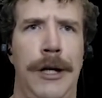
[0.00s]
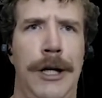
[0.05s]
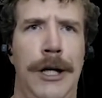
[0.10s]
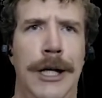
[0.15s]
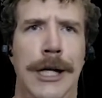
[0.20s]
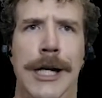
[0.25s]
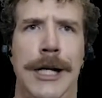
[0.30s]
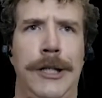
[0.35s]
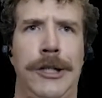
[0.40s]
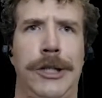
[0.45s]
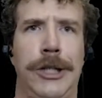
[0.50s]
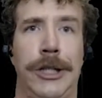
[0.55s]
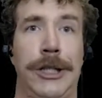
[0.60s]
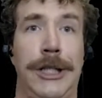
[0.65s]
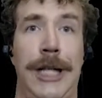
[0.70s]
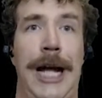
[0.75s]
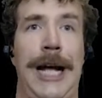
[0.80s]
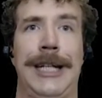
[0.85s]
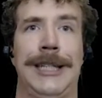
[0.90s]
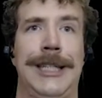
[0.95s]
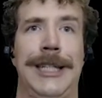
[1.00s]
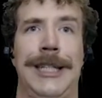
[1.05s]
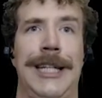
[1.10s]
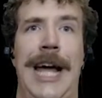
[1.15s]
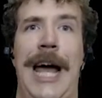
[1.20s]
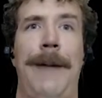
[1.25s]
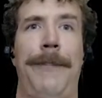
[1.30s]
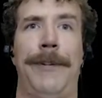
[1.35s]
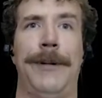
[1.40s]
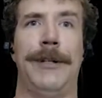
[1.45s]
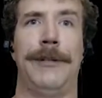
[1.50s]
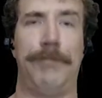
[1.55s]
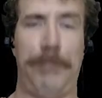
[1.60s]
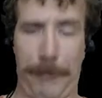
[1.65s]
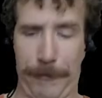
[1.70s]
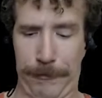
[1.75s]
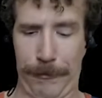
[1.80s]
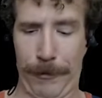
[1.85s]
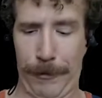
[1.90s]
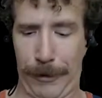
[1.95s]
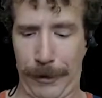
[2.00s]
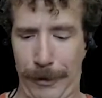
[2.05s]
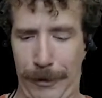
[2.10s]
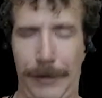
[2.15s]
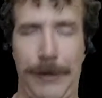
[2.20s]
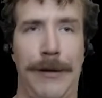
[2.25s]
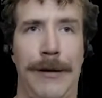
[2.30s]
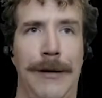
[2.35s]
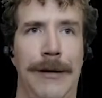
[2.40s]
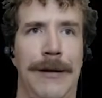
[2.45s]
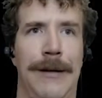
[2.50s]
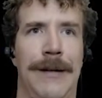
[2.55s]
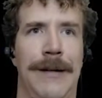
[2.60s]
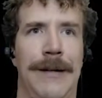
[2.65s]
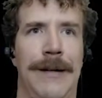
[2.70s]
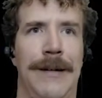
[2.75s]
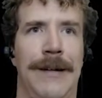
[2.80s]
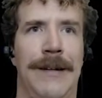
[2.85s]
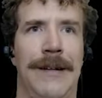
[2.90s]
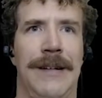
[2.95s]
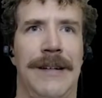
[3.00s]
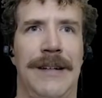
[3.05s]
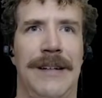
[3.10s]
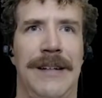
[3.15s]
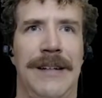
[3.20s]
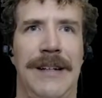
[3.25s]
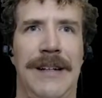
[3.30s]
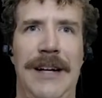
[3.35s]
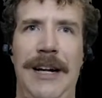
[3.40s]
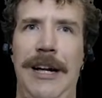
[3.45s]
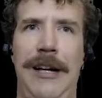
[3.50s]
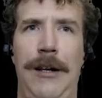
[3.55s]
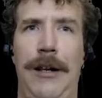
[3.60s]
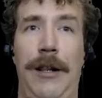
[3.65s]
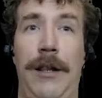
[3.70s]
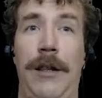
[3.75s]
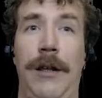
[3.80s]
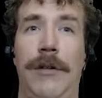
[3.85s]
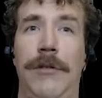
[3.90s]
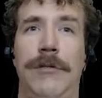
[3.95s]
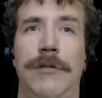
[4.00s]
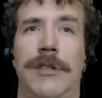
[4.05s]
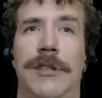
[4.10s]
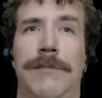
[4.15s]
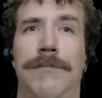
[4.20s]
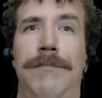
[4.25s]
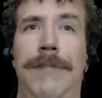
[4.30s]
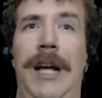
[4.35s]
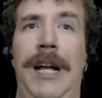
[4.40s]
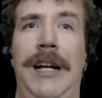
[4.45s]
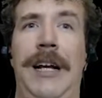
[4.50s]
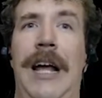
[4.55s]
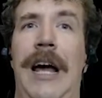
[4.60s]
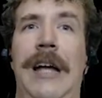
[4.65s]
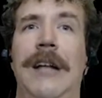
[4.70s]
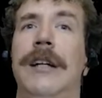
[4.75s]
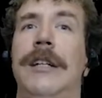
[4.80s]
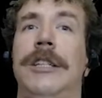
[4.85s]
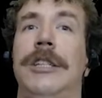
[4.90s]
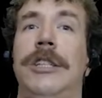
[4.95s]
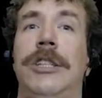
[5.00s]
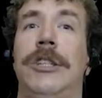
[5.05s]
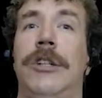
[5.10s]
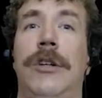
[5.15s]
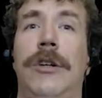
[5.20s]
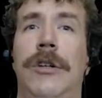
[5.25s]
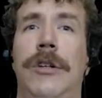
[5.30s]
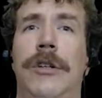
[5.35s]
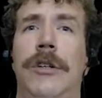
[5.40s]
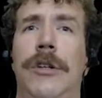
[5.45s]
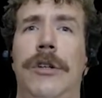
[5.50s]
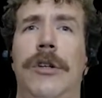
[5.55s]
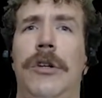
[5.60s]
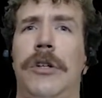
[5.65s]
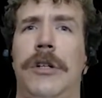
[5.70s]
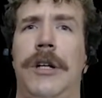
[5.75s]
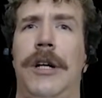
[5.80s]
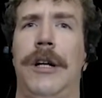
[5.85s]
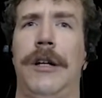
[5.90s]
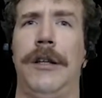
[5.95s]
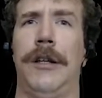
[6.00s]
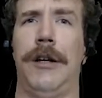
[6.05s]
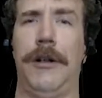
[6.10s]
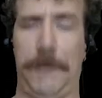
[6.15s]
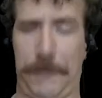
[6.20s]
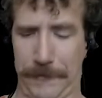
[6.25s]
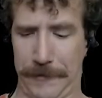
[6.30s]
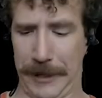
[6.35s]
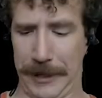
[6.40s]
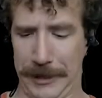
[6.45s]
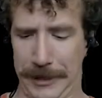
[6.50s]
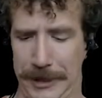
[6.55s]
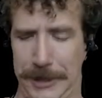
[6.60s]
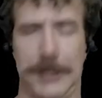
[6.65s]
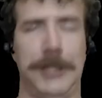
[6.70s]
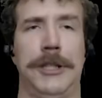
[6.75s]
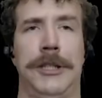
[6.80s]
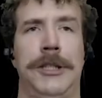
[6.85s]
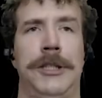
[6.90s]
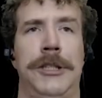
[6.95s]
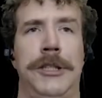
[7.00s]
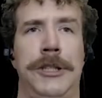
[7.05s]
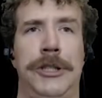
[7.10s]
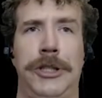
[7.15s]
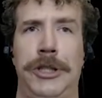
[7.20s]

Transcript: it just hasn't happened before. And those men had a stern look on their faces.